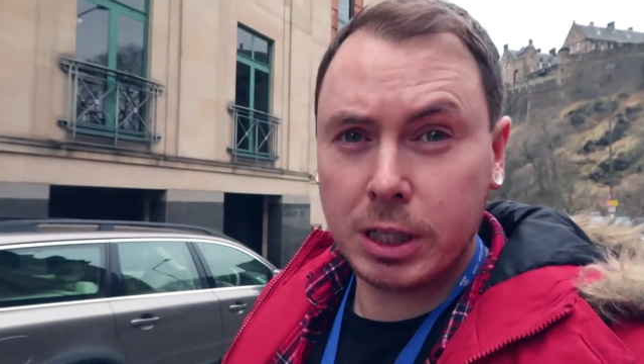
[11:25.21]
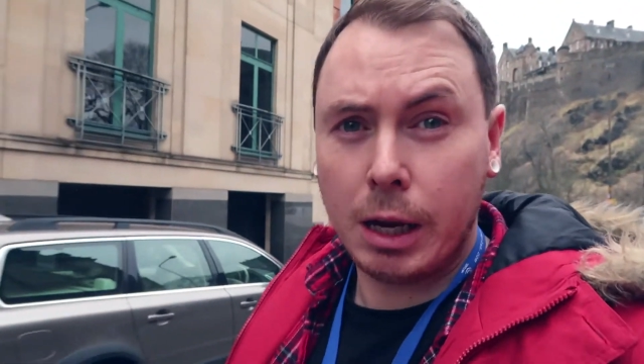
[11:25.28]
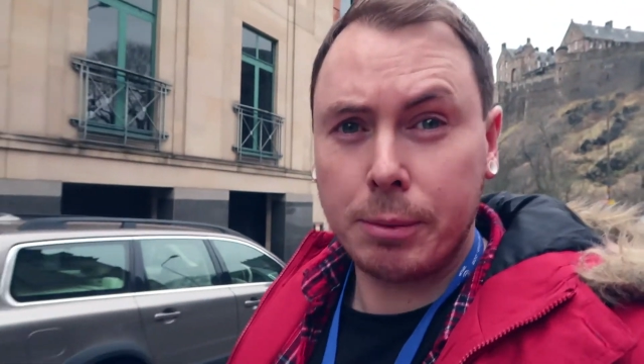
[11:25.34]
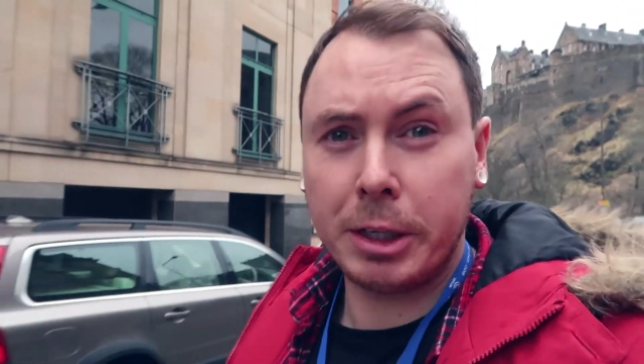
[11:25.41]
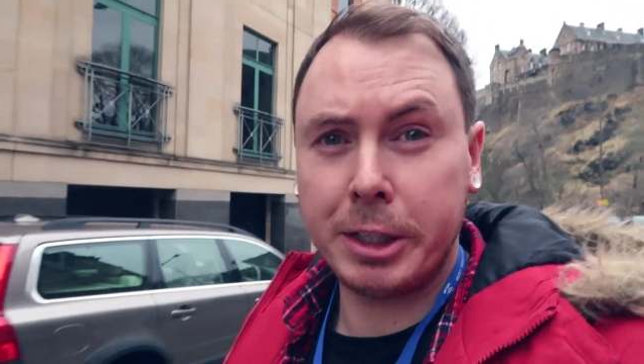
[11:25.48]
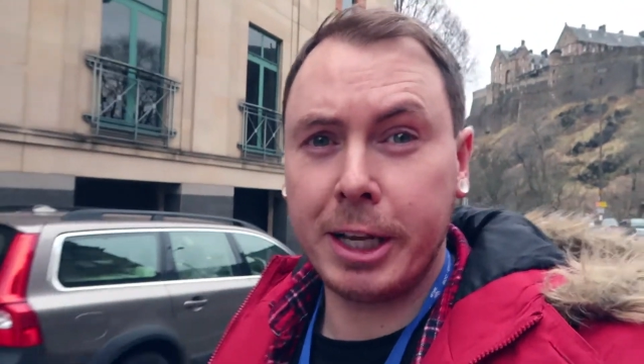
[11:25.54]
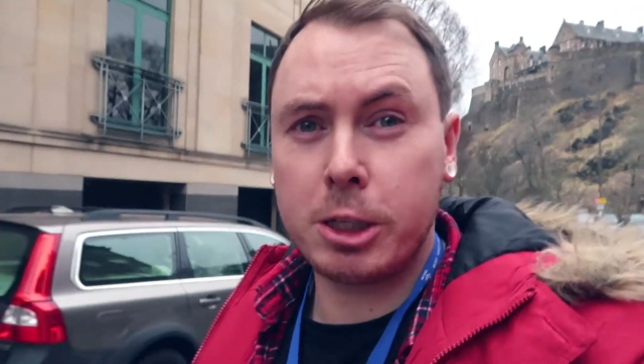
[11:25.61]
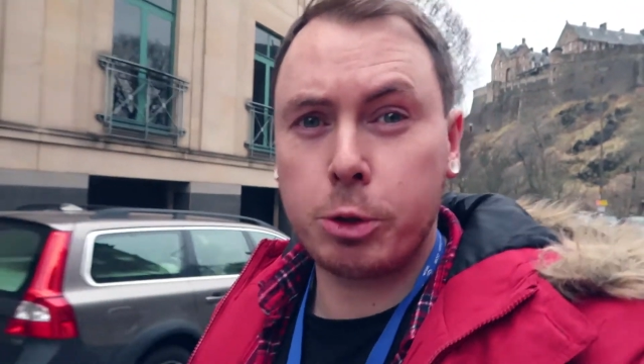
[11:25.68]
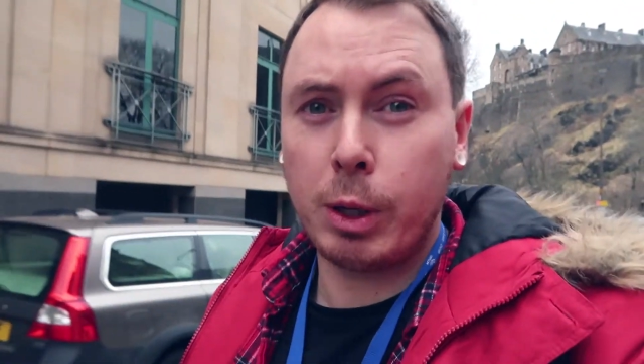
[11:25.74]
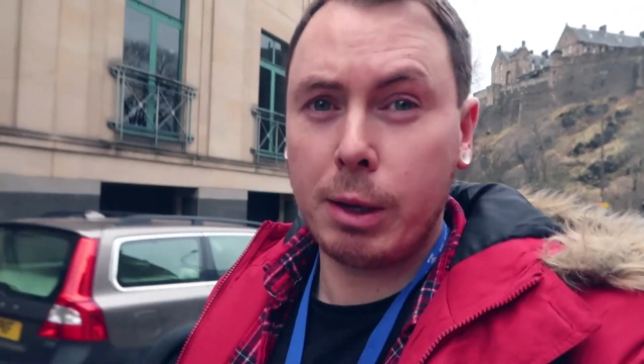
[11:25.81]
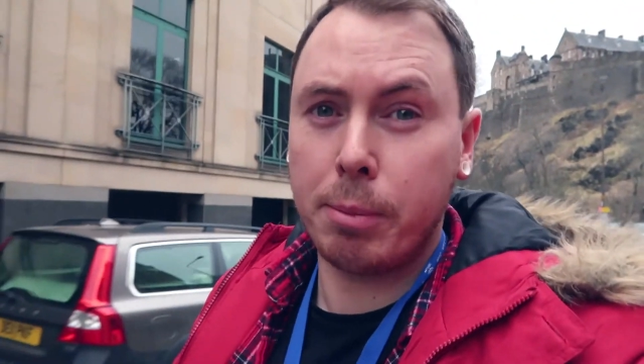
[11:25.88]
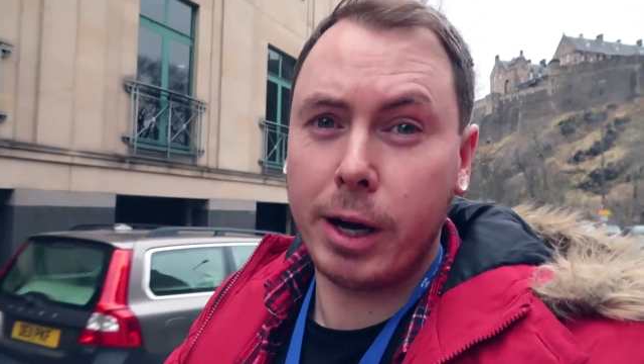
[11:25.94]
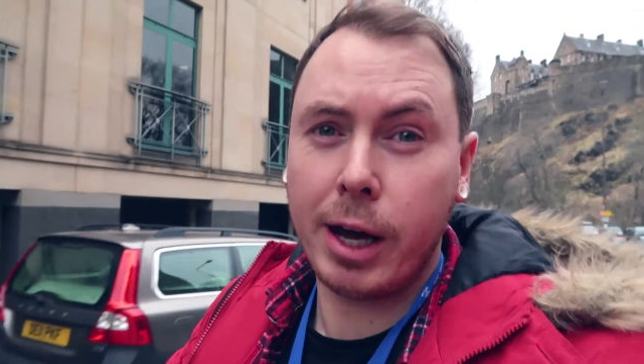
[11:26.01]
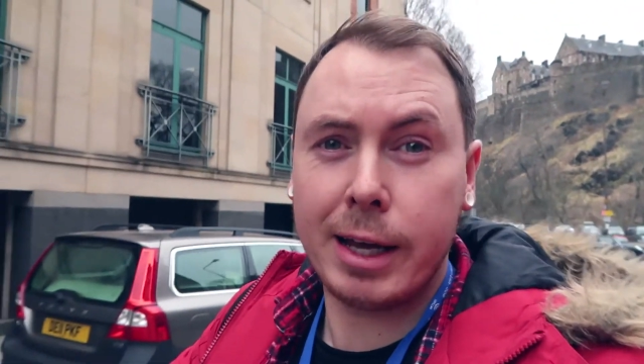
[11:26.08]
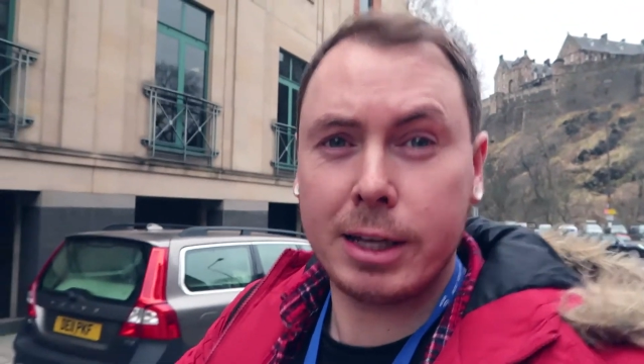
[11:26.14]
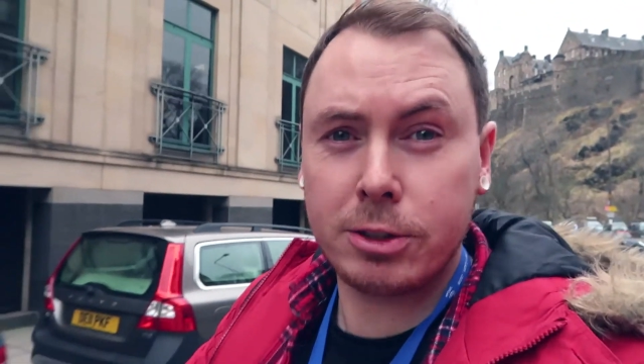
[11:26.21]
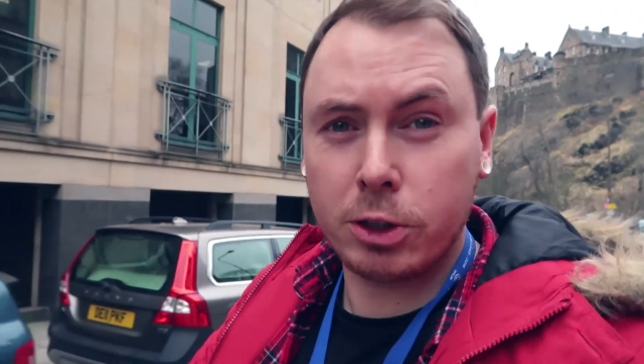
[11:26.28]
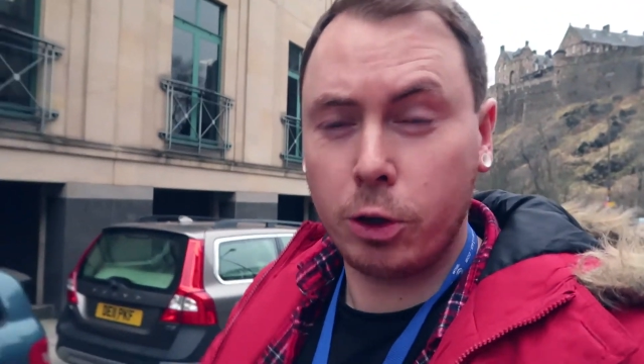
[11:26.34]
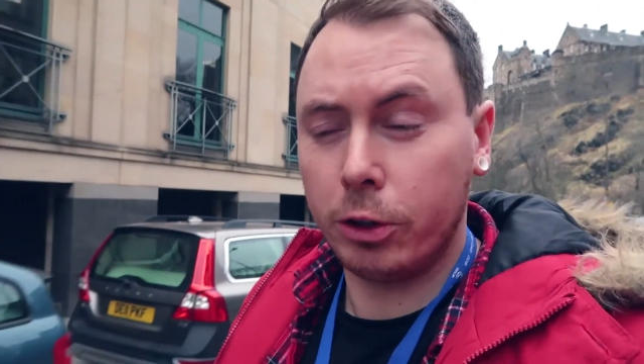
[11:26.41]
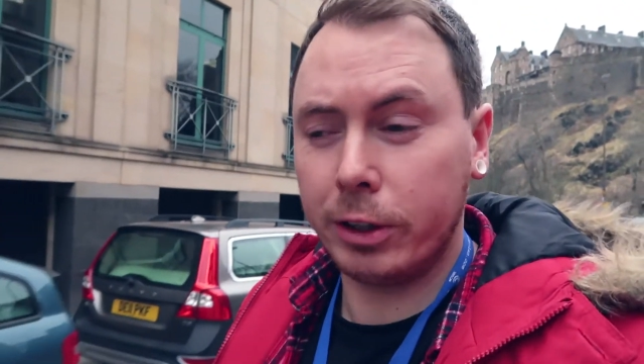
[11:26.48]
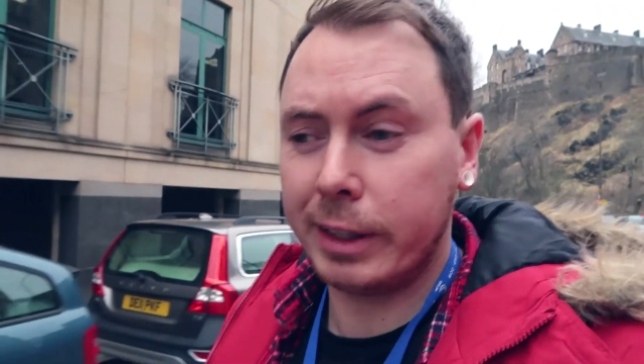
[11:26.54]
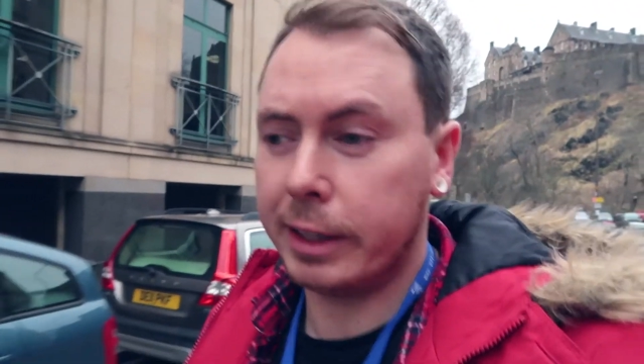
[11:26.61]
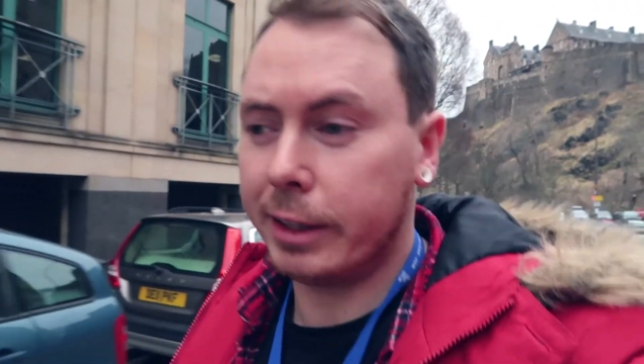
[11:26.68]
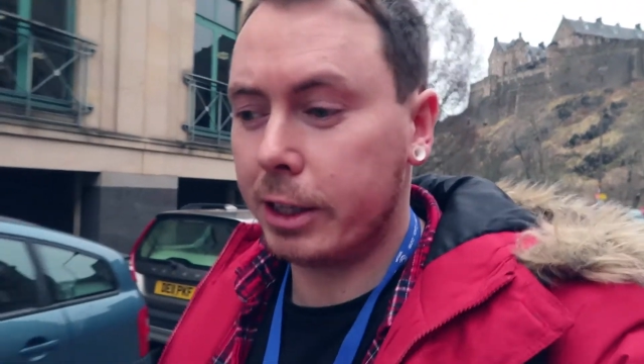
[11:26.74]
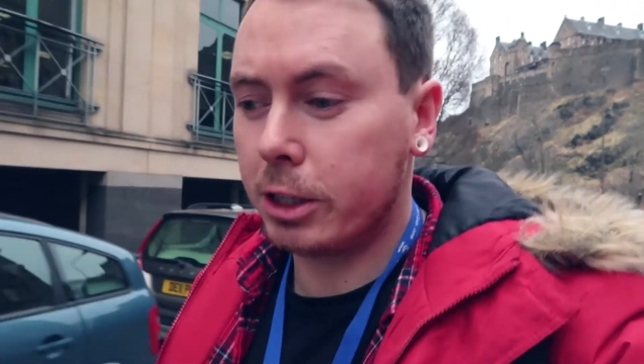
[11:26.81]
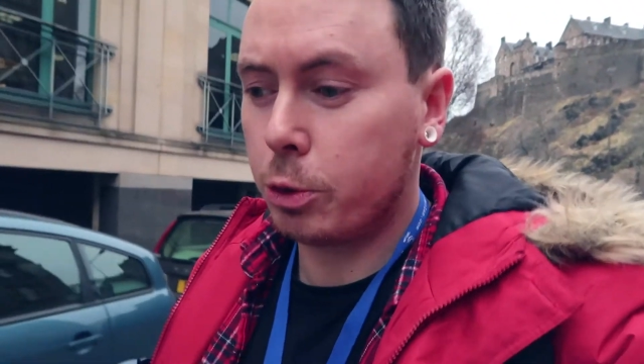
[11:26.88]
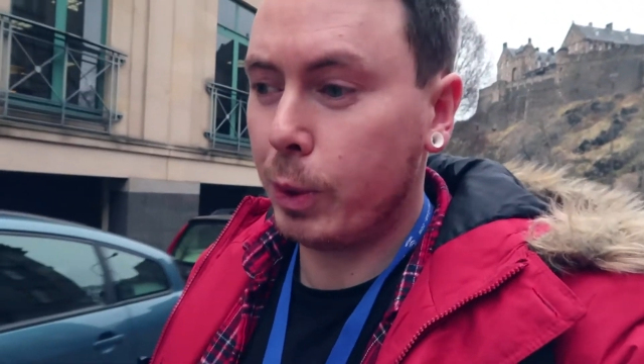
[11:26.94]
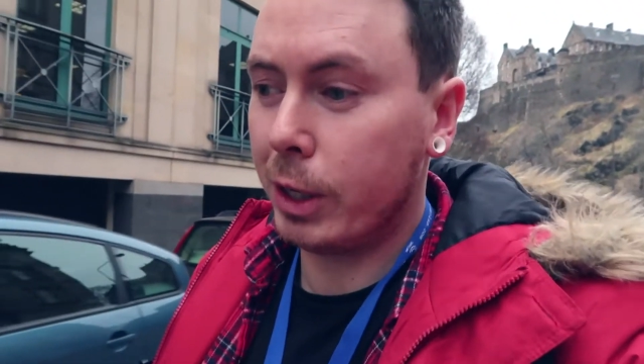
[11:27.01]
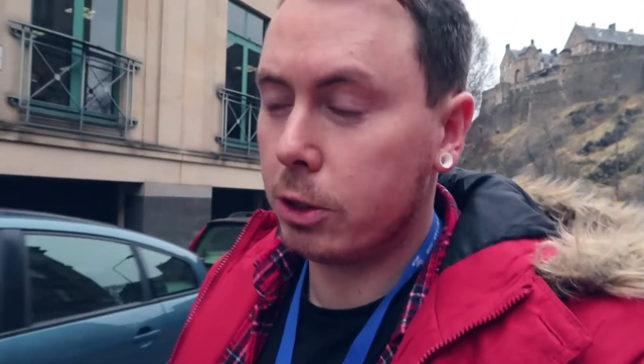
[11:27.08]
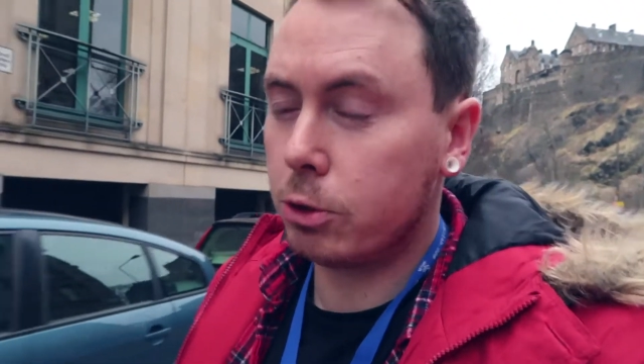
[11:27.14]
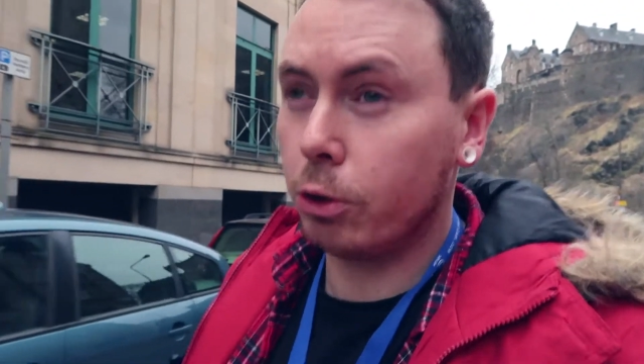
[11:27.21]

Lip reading: happening next week, but it's already this week.